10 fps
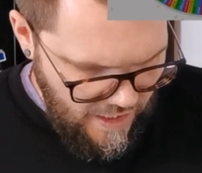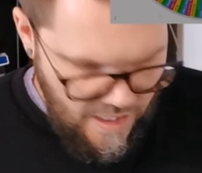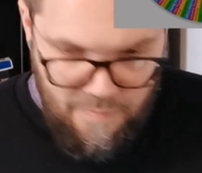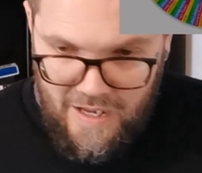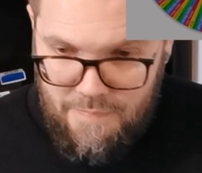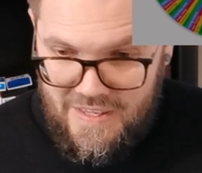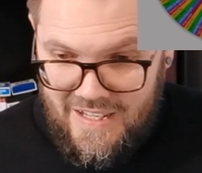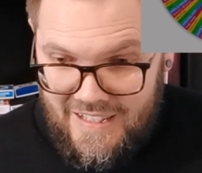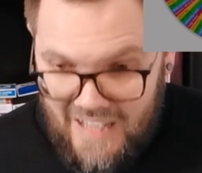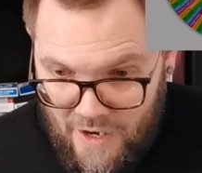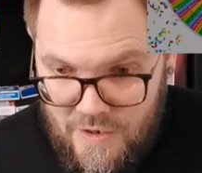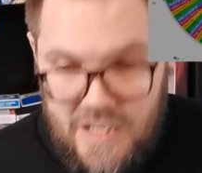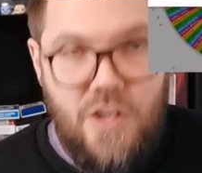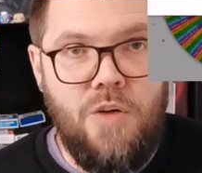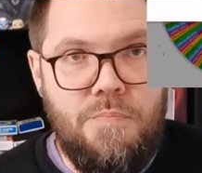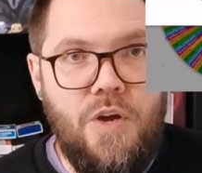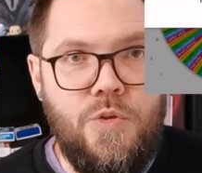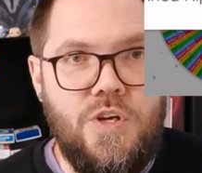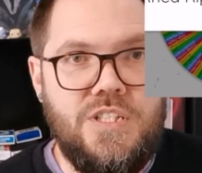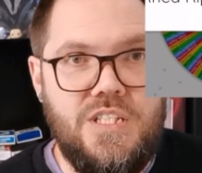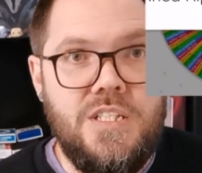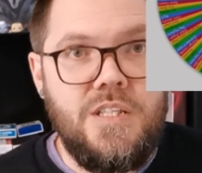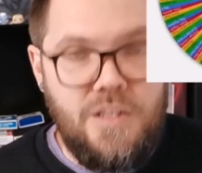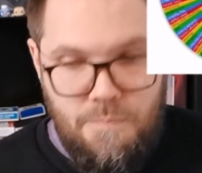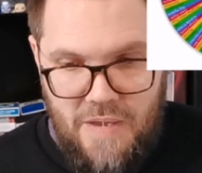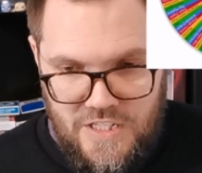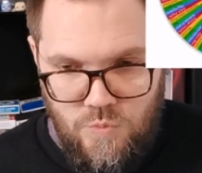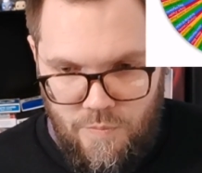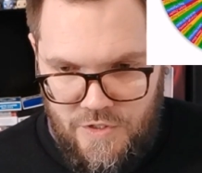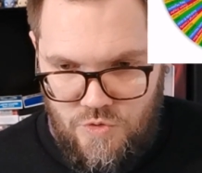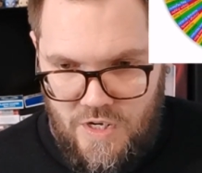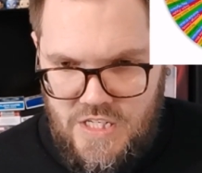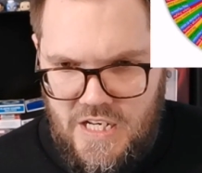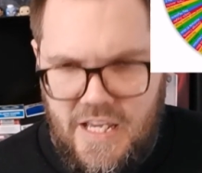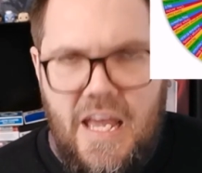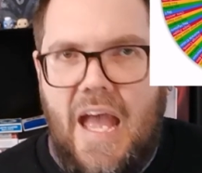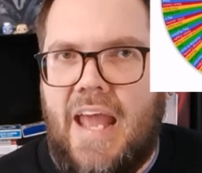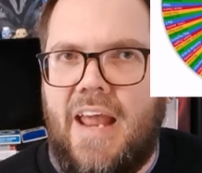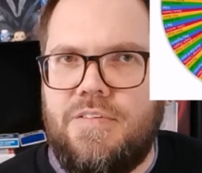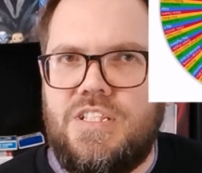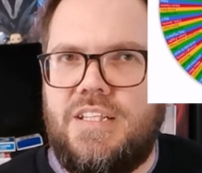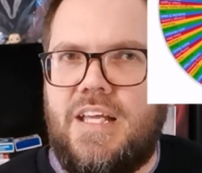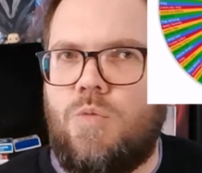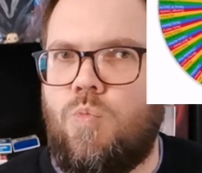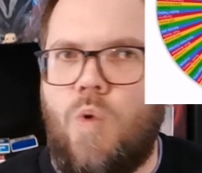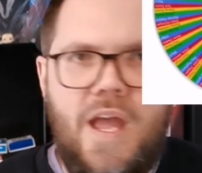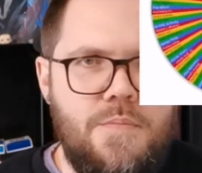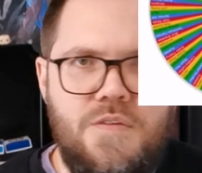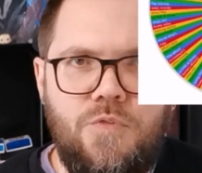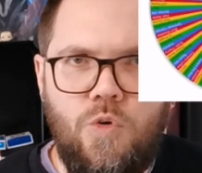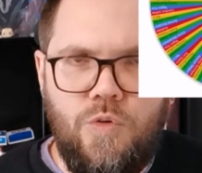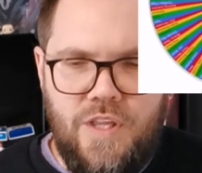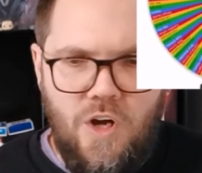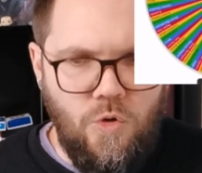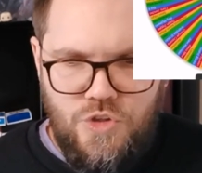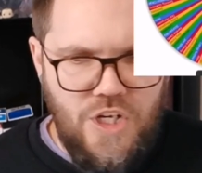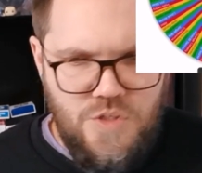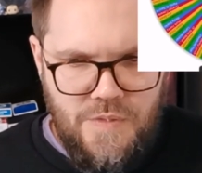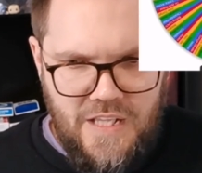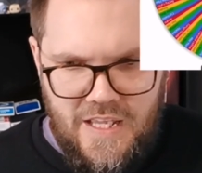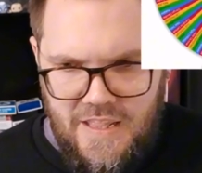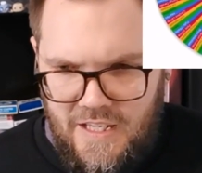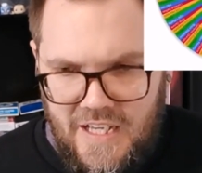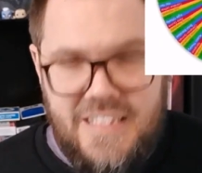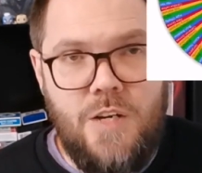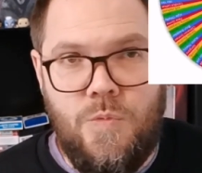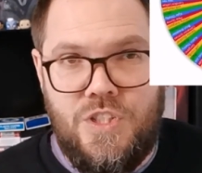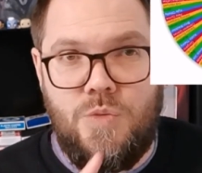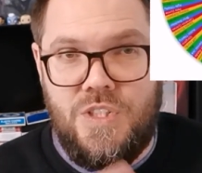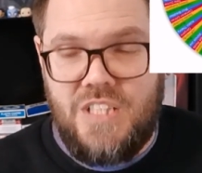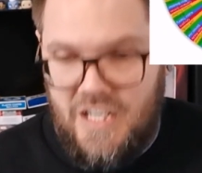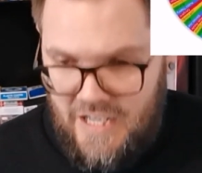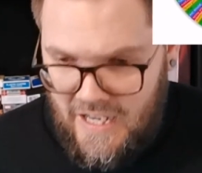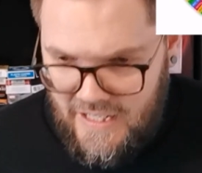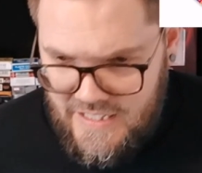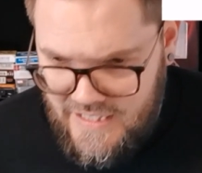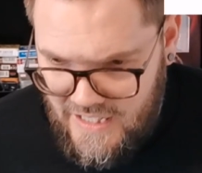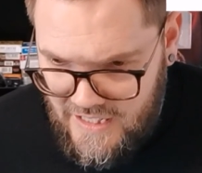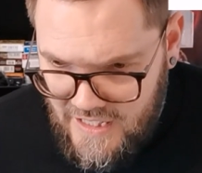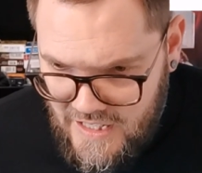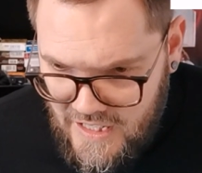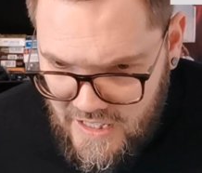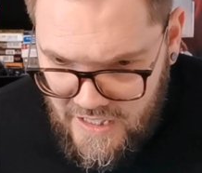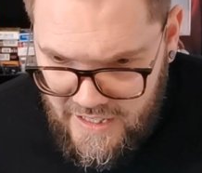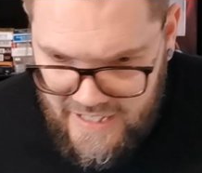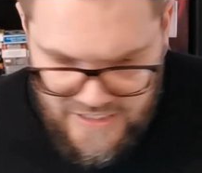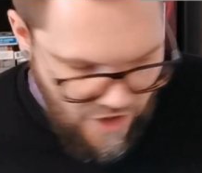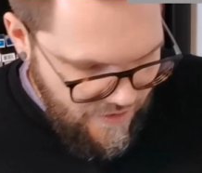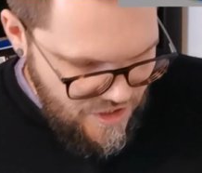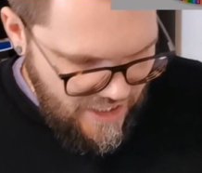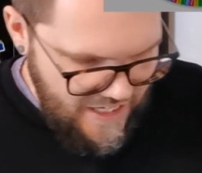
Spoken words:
In my opinion, currently on both rosters, the best women's wrestler. And I've said that way before the whole Judgment Day thing. I said it when she was still in NXT. Next, Orange